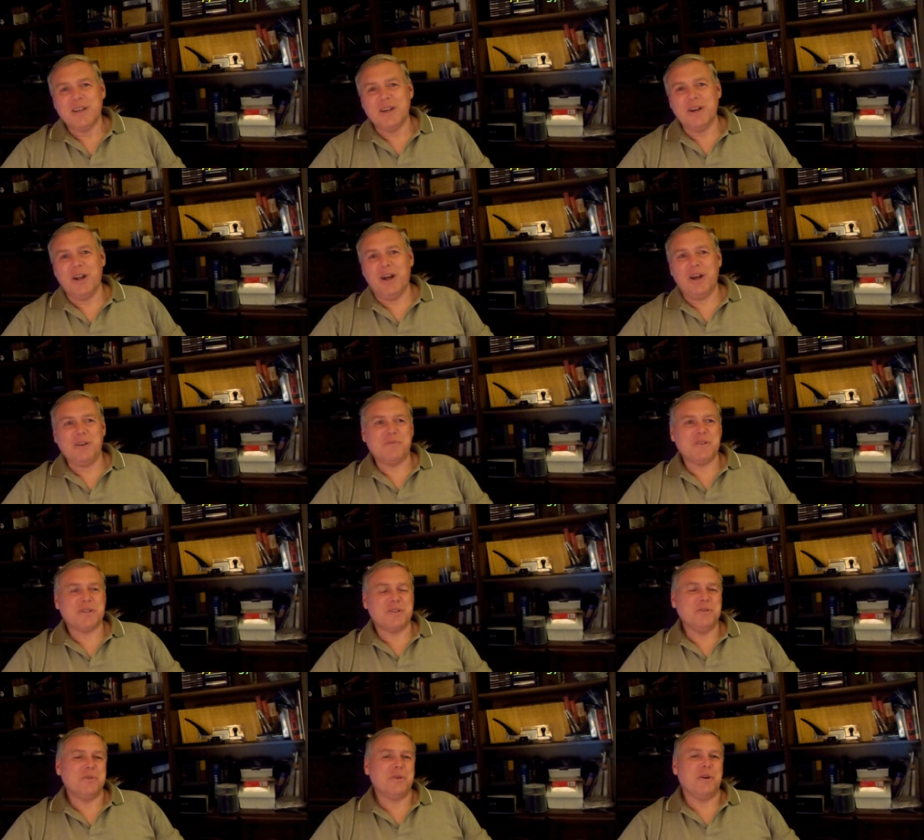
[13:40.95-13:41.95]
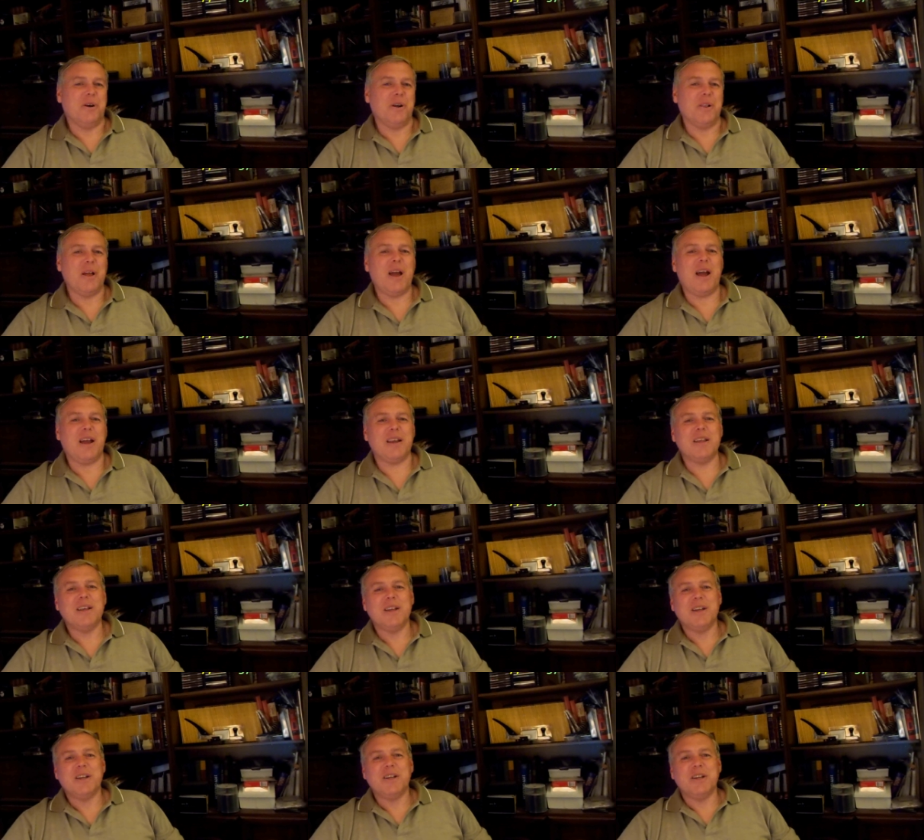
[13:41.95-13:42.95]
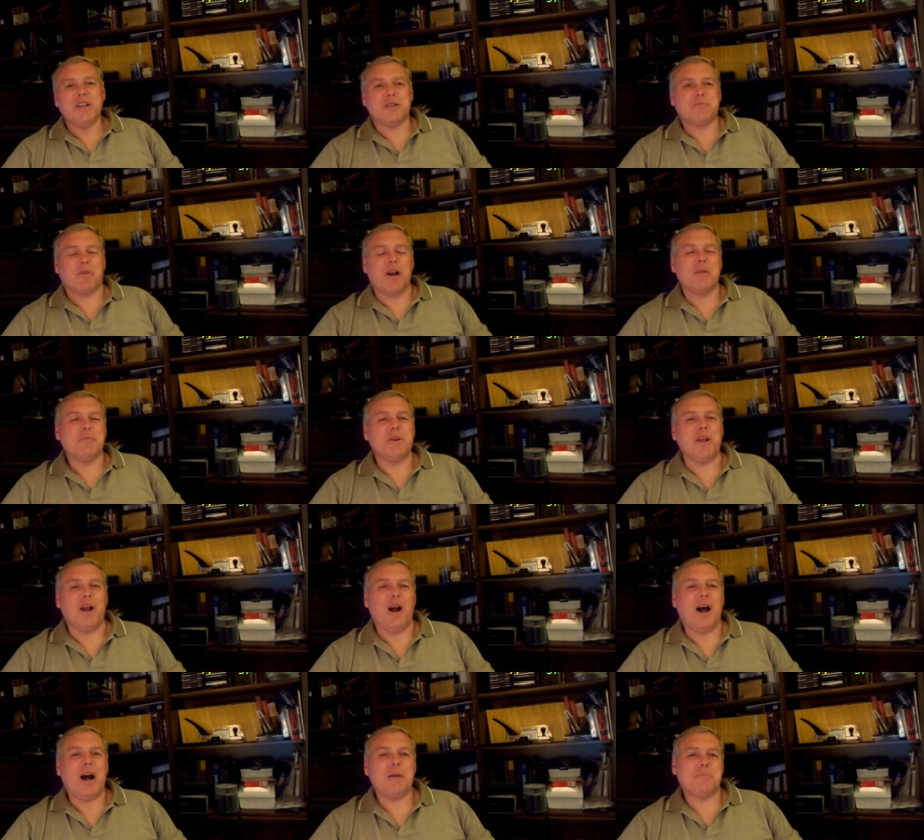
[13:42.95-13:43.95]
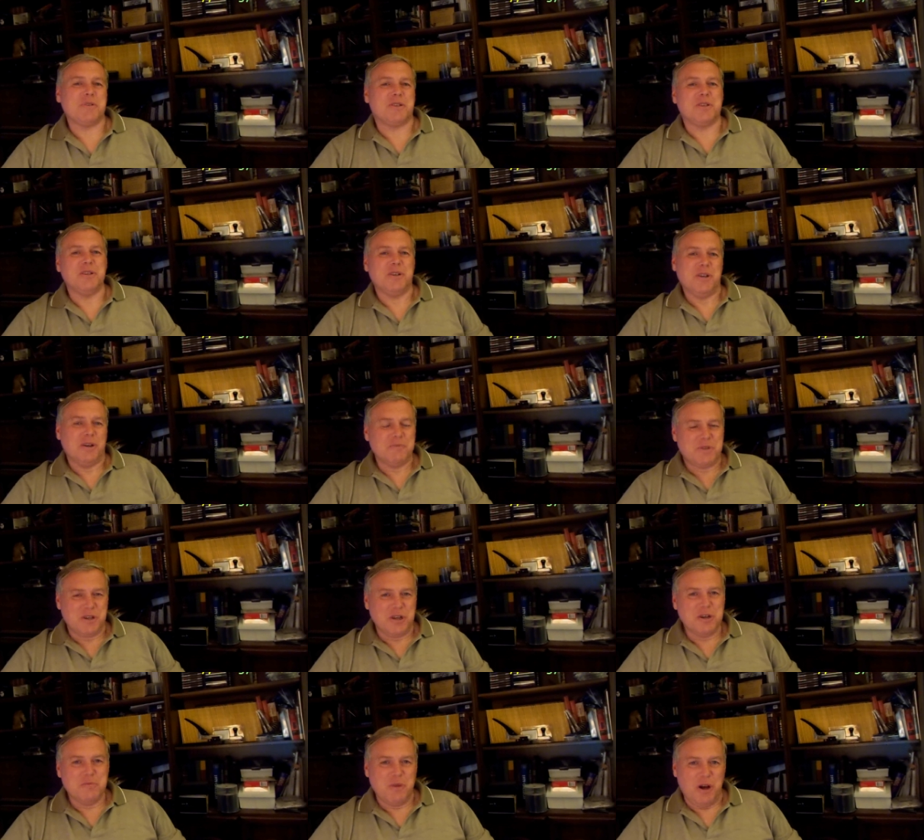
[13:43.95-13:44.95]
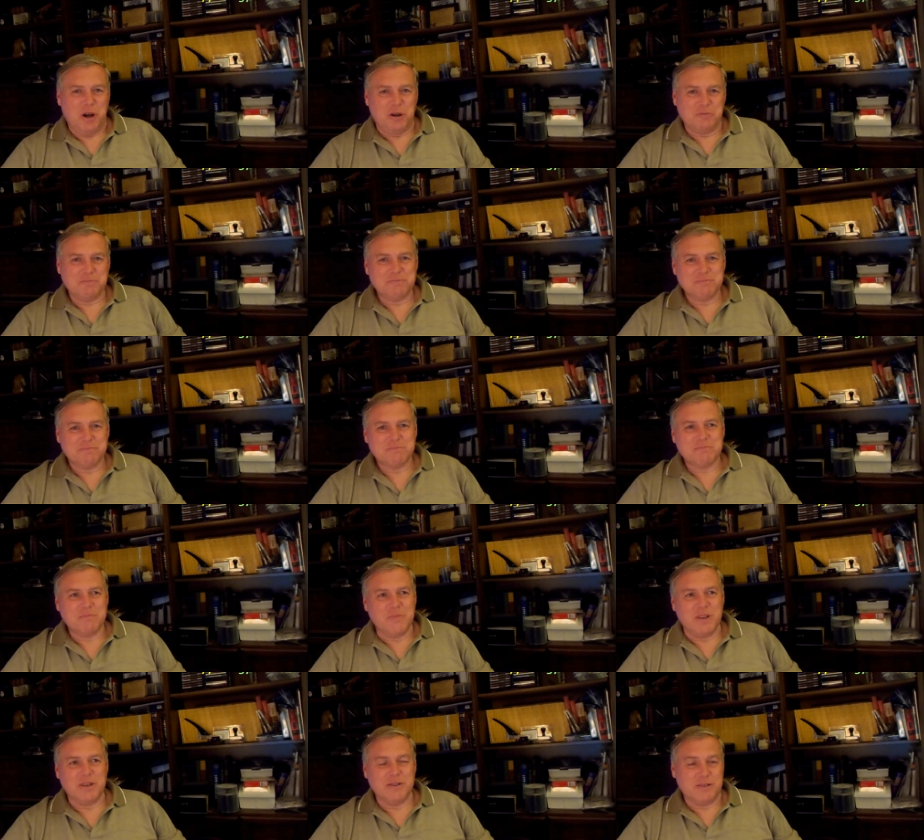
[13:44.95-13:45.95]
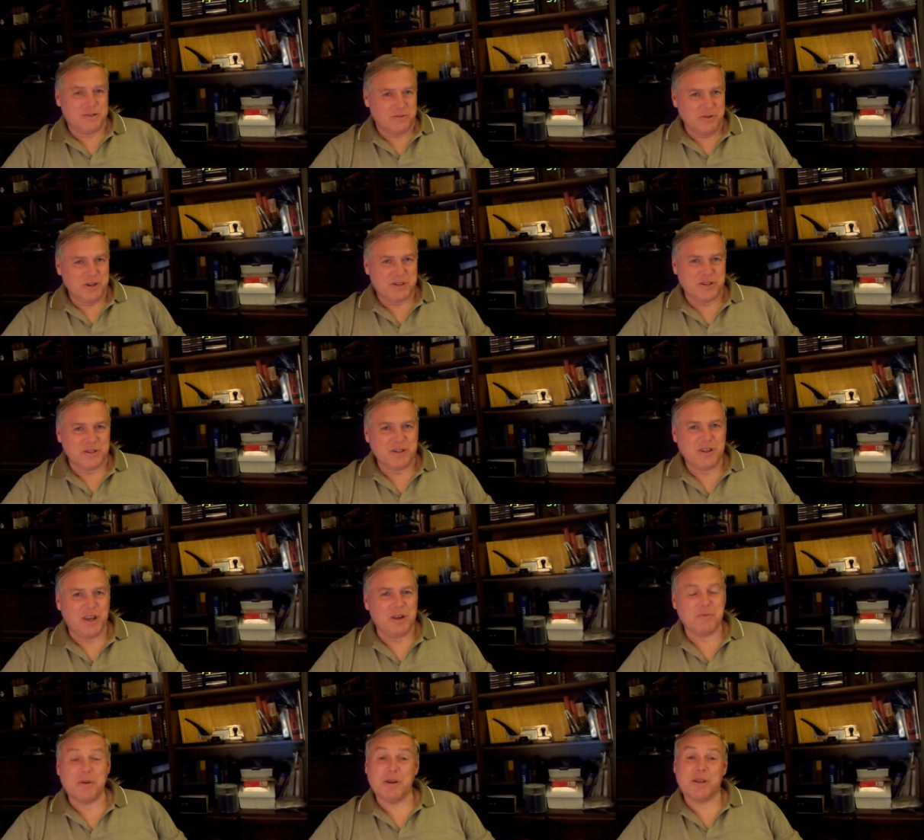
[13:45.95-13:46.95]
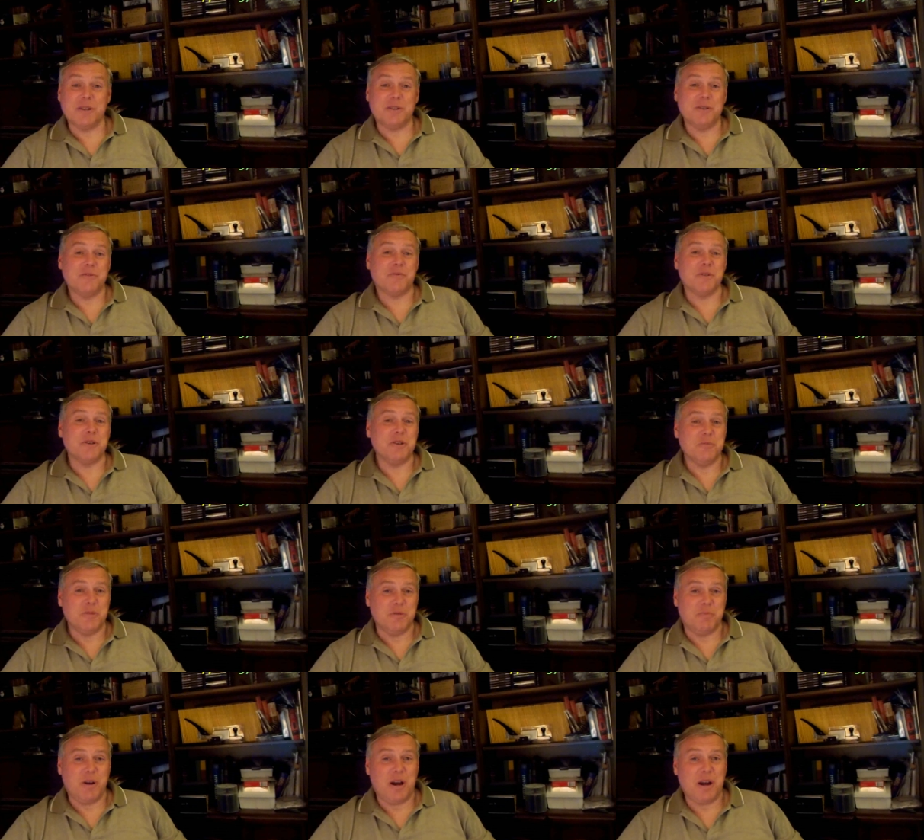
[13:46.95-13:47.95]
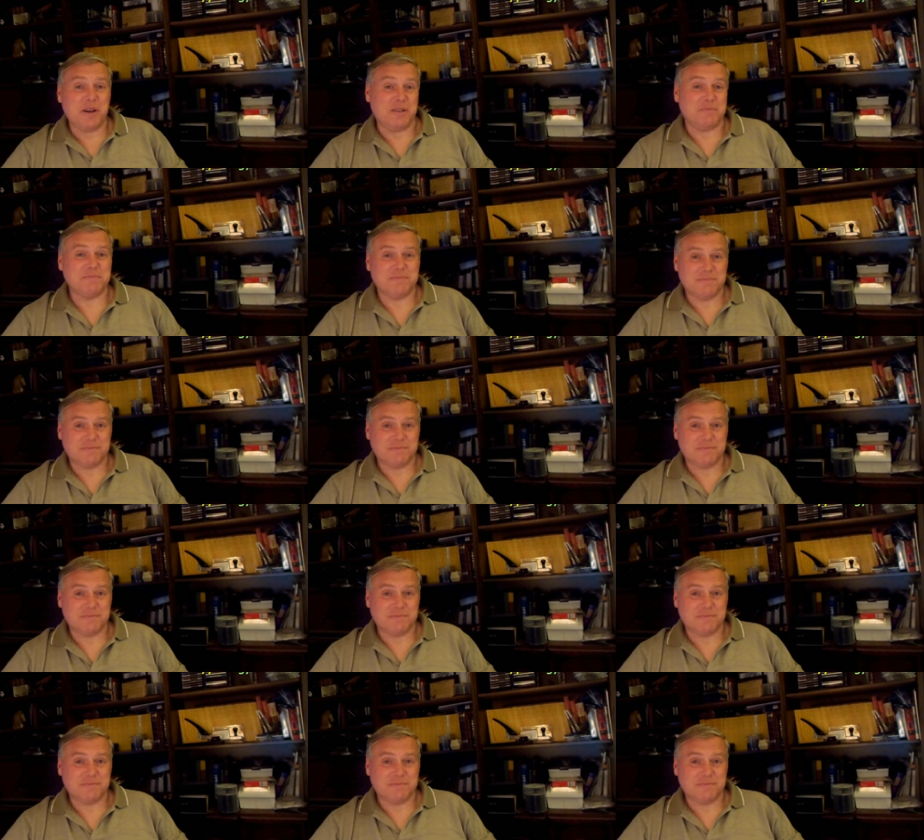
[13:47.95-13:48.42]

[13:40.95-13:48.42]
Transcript: you know, if it's doing all that, it's probably the opposite of GMO in nutrition and what it could do for the human body.